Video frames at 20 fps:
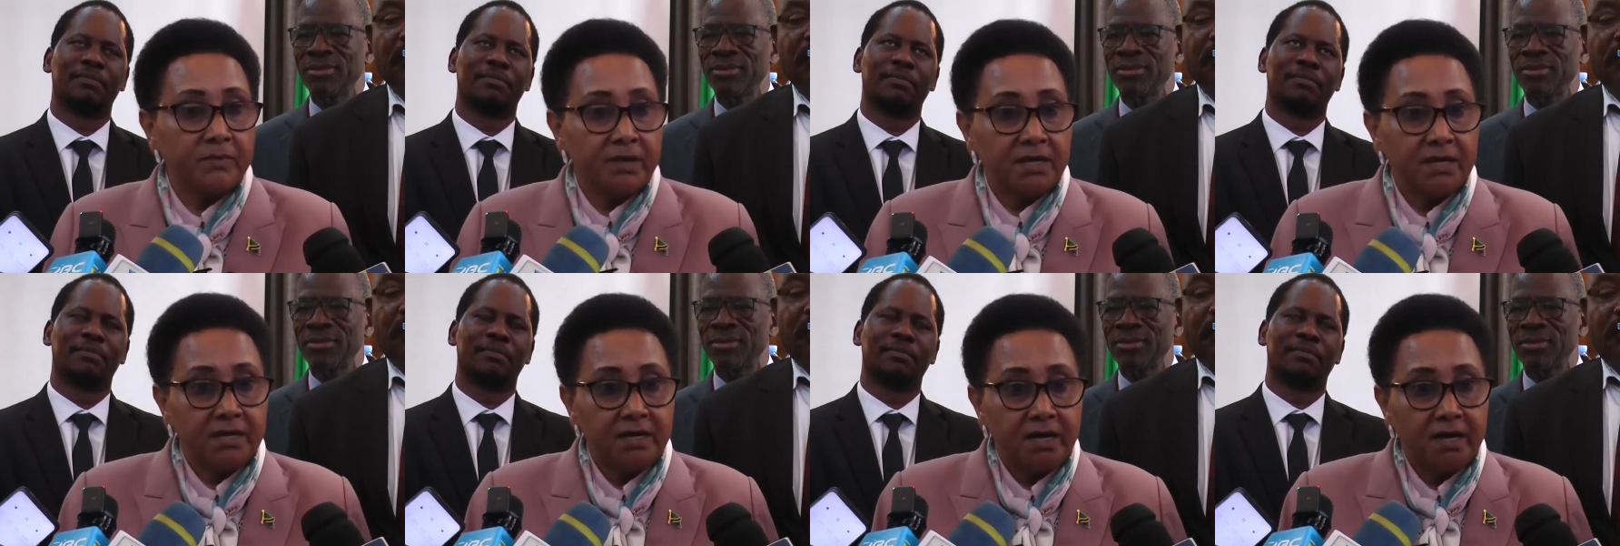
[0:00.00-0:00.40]

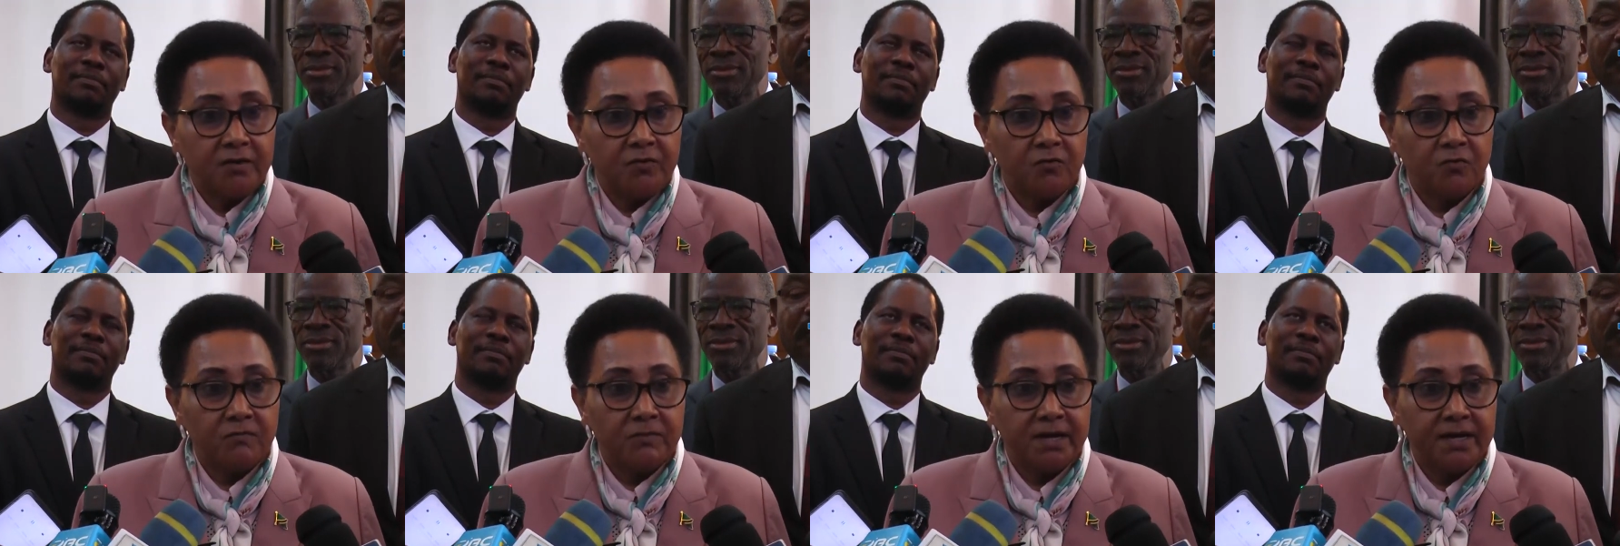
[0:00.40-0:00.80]
Speaker 1: mengine
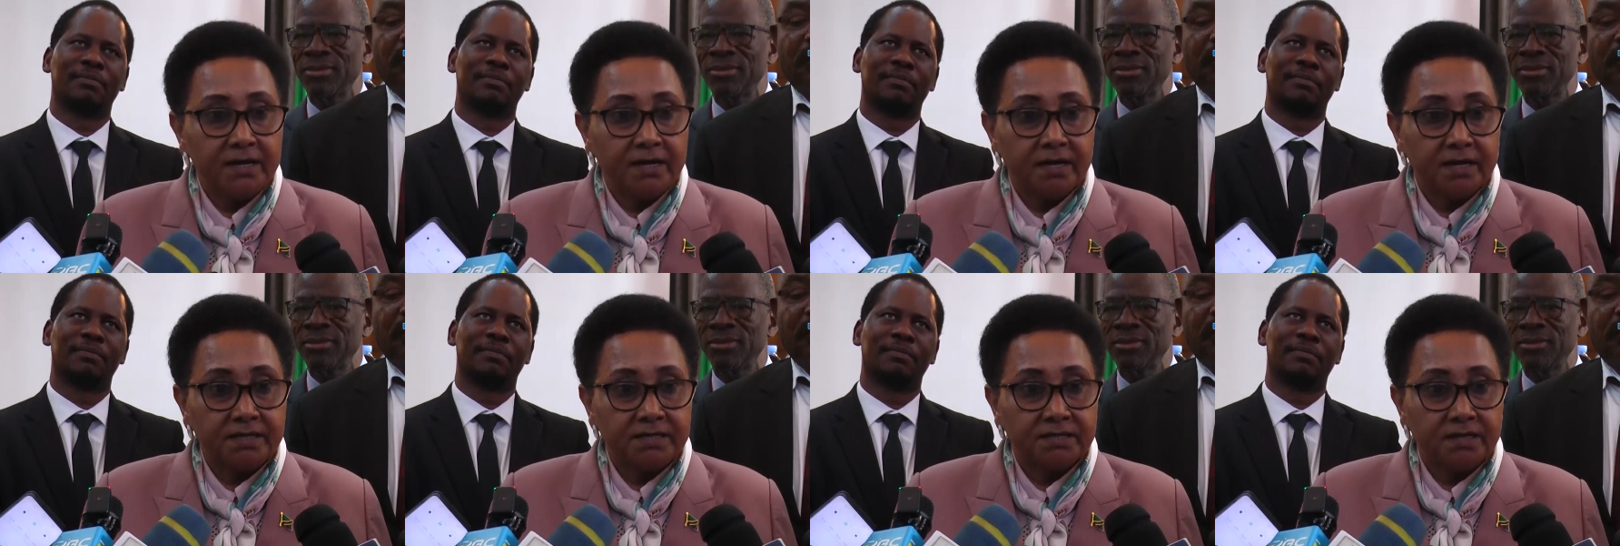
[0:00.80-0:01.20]
yaliyokubalika
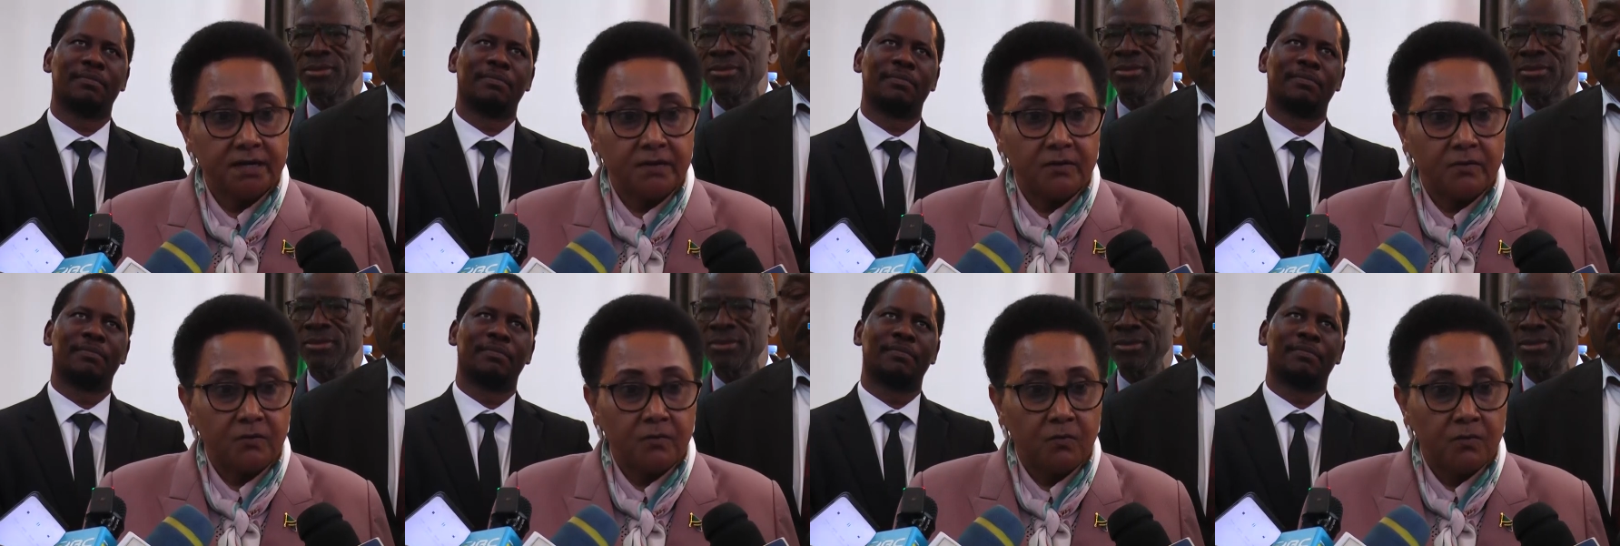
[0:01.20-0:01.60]

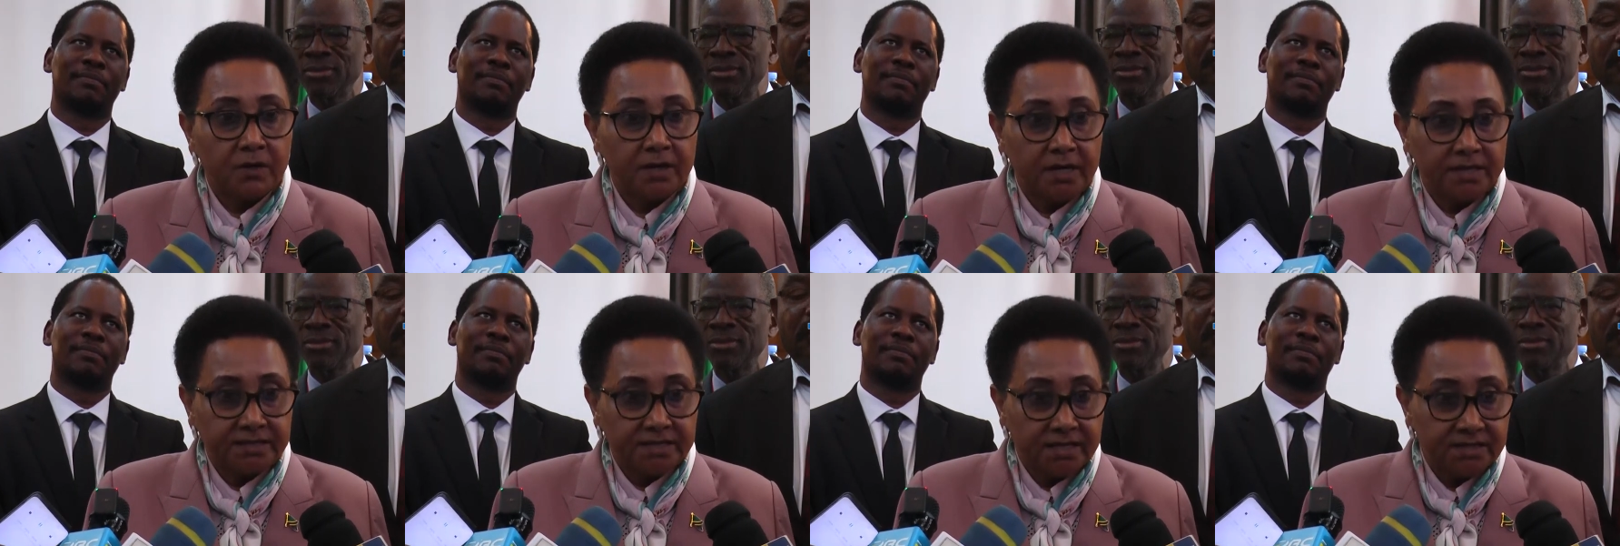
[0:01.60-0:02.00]
katika
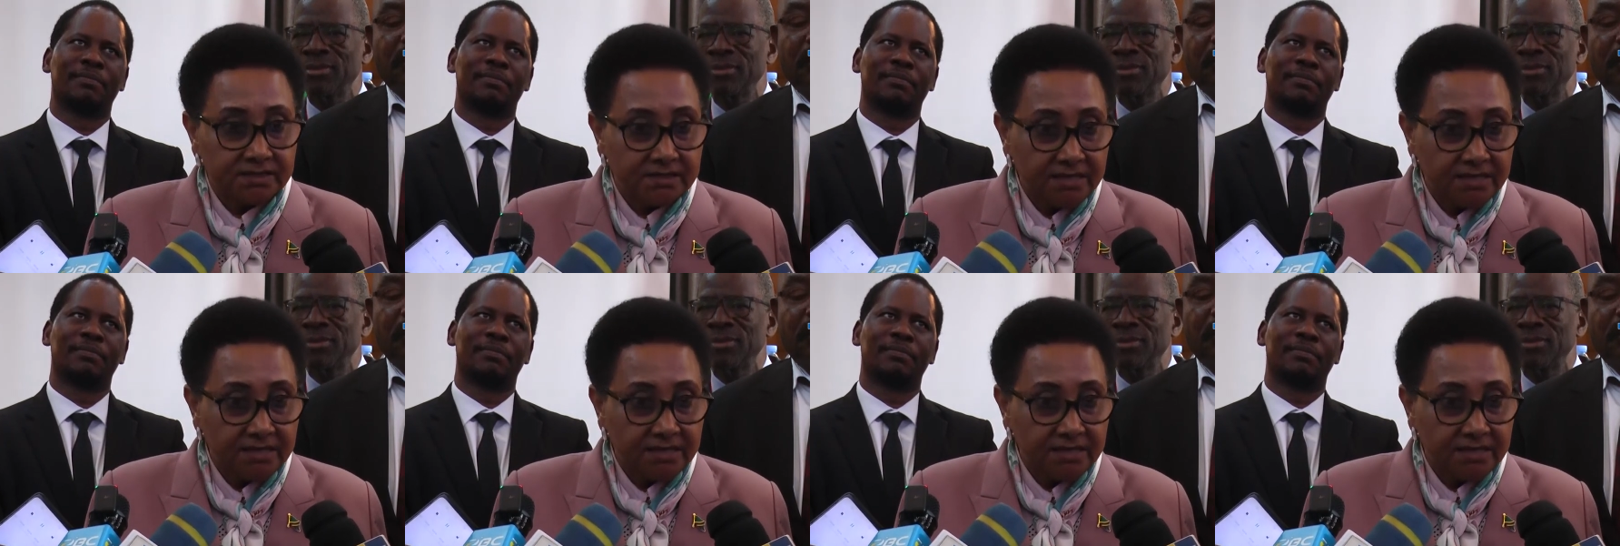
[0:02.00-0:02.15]
katika